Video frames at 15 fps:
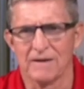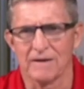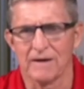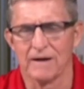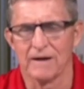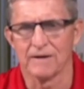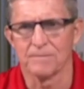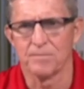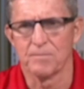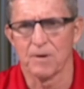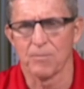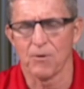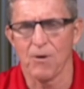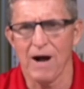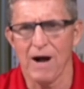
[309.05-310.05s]

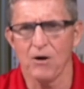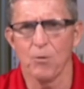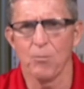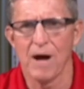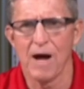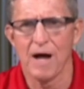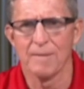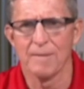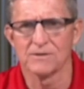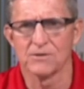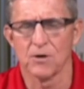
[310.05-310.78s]
Barack Obama,